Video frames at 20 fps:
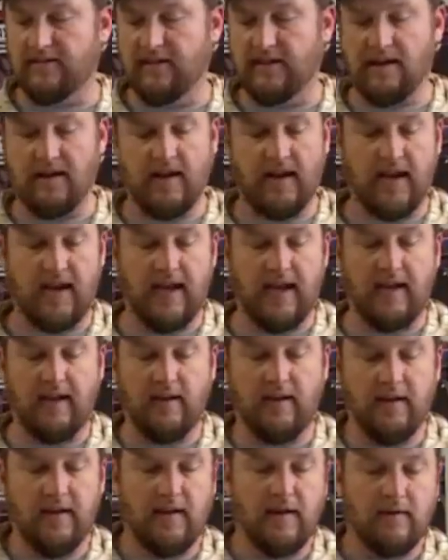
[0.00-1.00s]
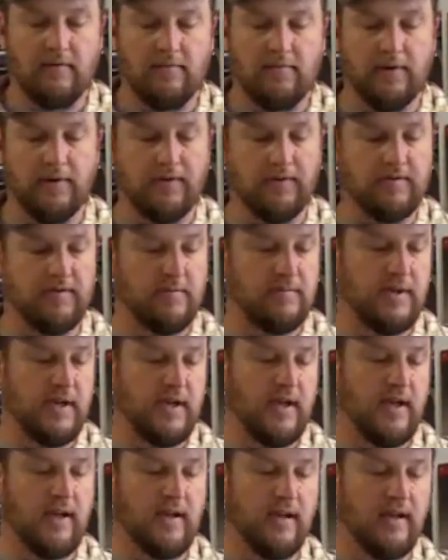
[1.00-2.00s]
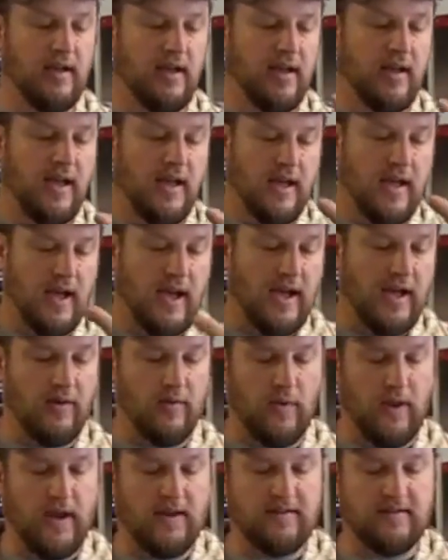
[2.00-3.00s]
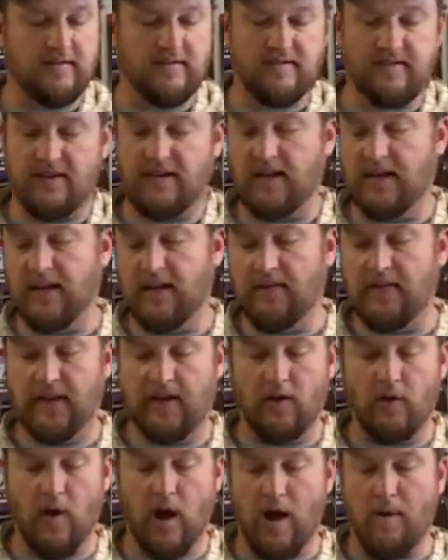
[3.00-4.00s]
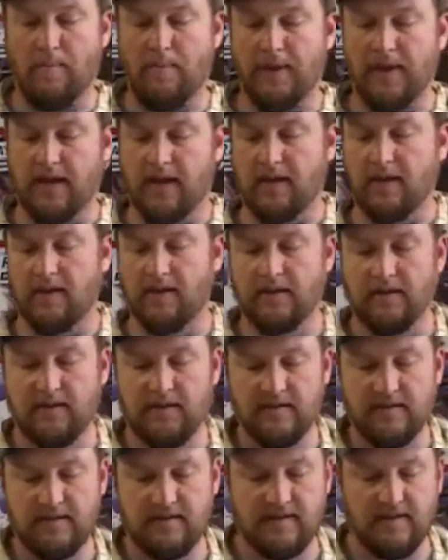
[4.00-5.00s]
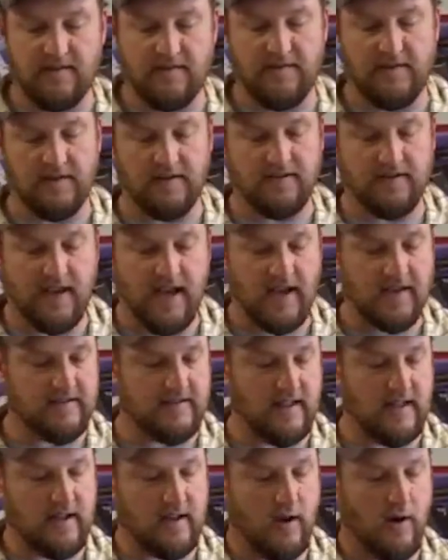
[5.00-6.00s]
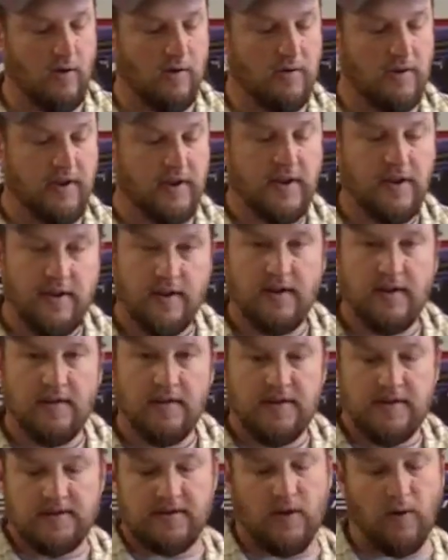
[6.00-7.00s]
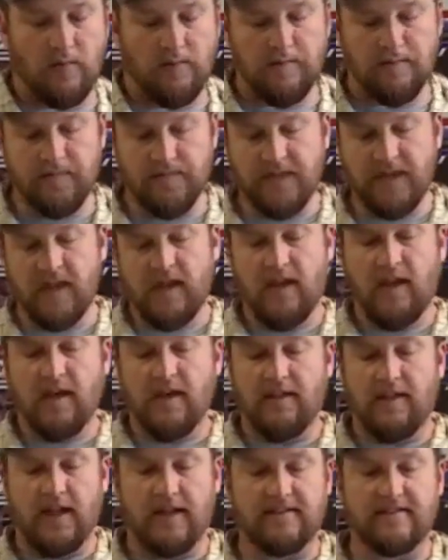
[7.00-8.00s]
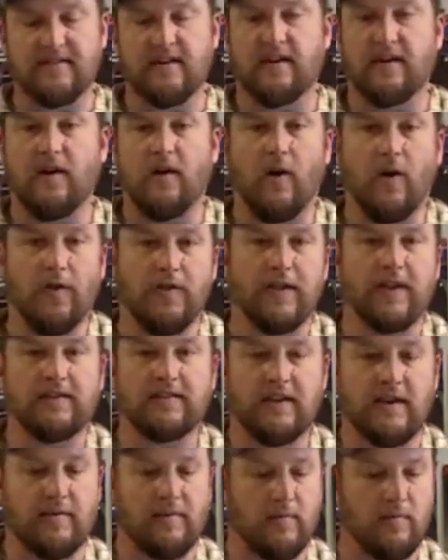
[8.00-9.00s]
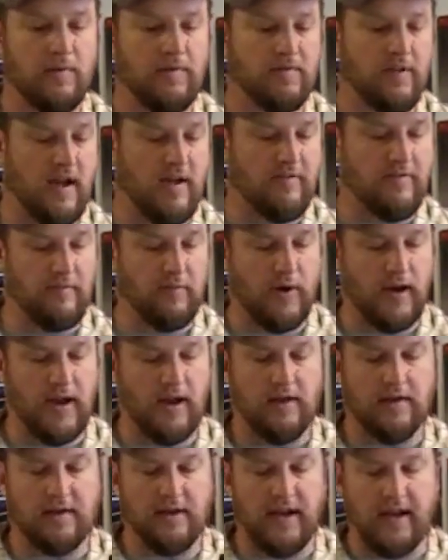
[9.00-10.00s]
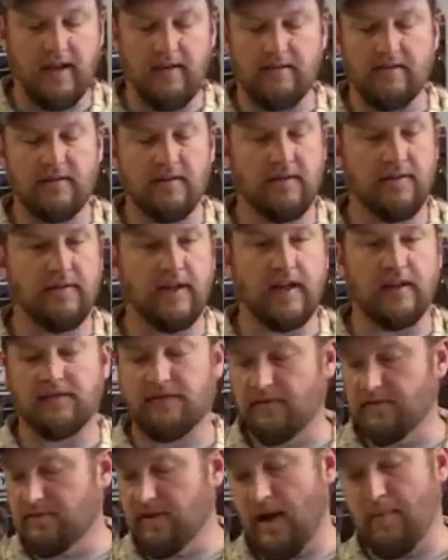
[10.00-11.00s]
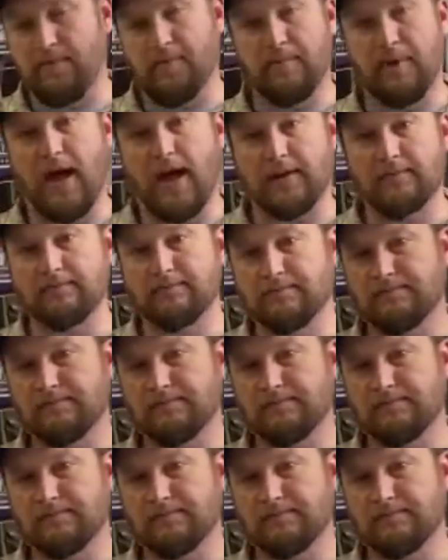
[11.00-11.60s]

the A, blue is the B, and red is the C, and they go up in stiffness as they go. So that's all the excitement we've got from Ray Allen today. Thanks for stopping by.